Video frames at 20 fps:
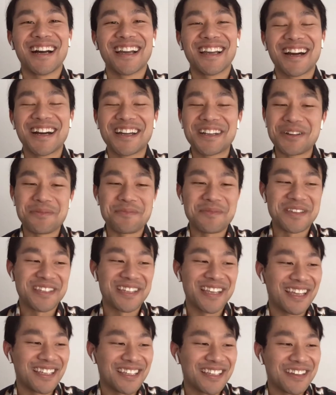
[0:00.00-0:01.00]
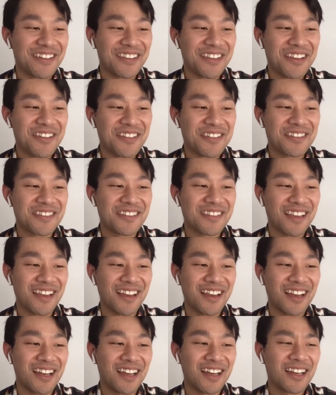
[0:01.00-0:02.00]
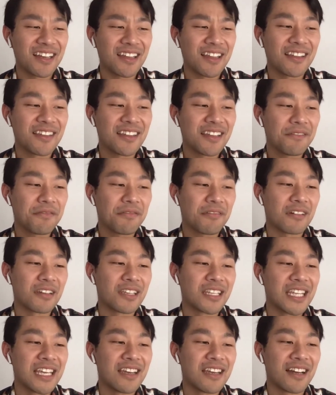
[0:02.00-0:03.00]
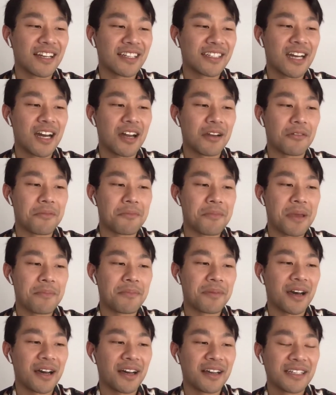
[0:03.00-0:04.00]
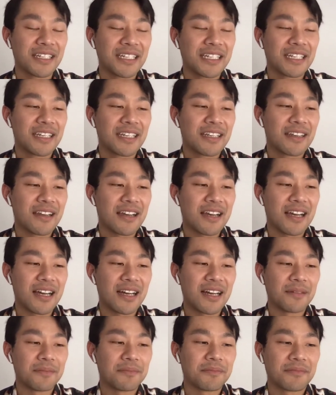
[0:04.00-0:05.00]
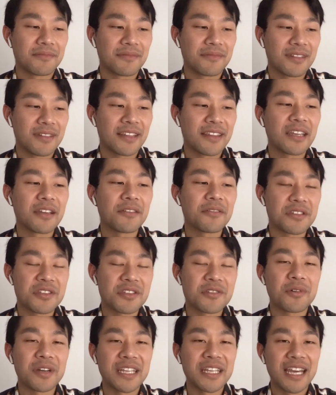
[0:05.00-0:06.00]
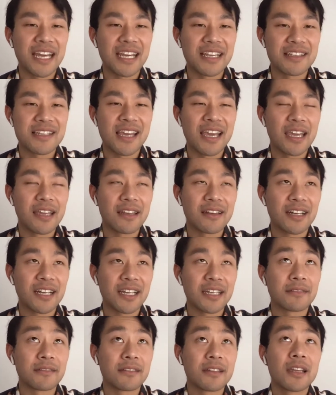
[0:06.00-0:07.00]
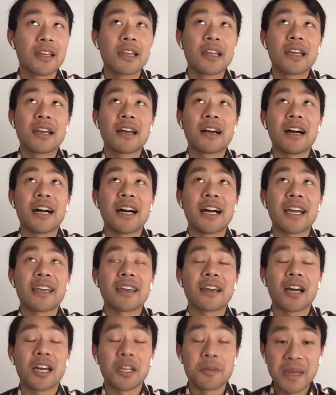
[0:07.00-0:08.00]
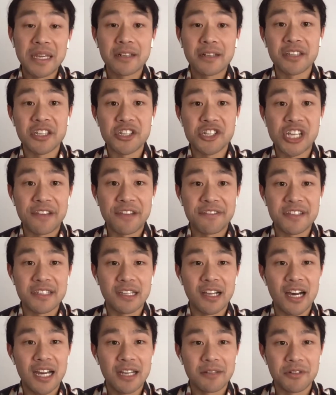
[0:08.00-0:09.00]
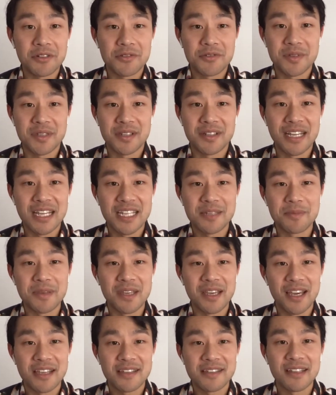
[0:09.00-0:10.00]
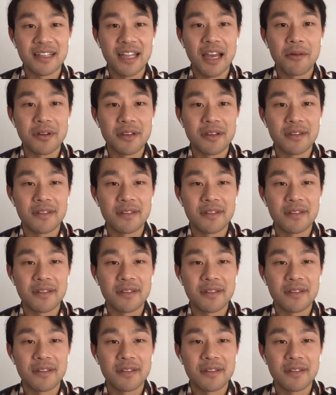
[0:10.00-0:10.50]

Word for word: Dai, 100%. You know, there's, I think for a year, I can't remember, I think it was 2018. I I'd been on The Chef's Line, which was on SBS, and